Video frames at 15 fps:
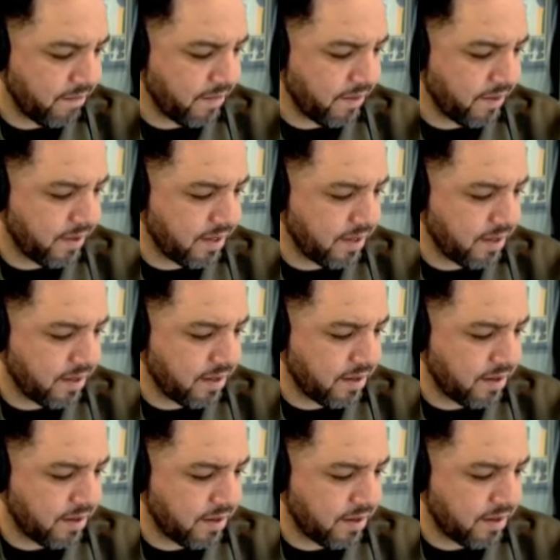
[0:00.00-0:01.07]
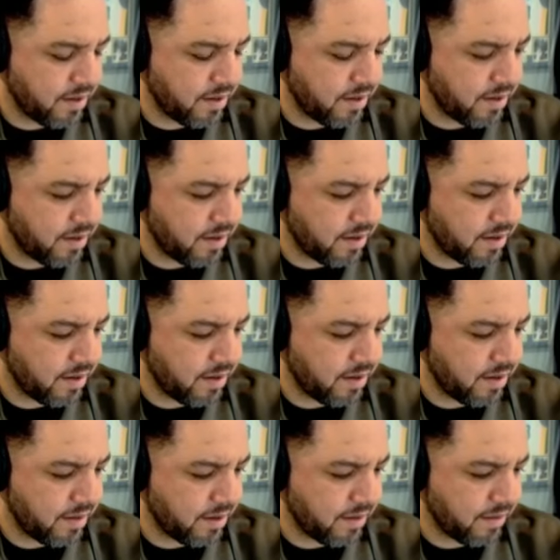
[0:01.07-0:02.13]

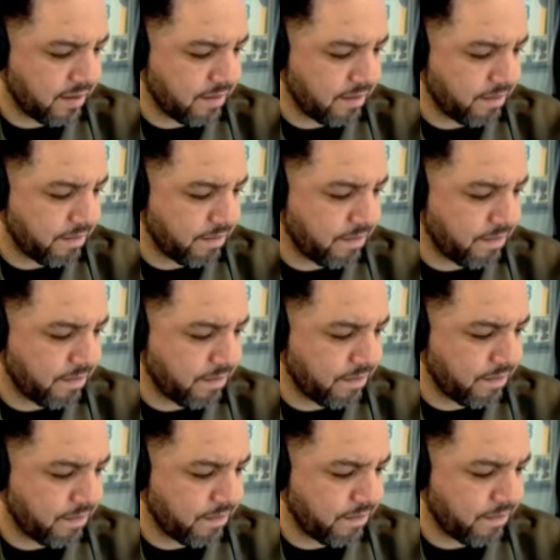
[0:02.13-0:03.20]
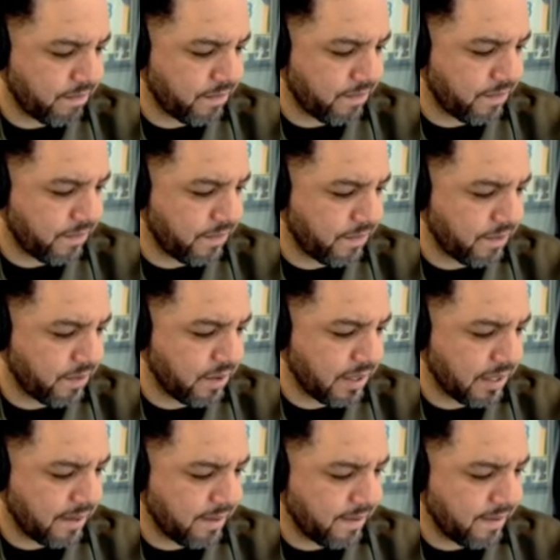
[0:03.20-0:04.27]
This person isn't speaking.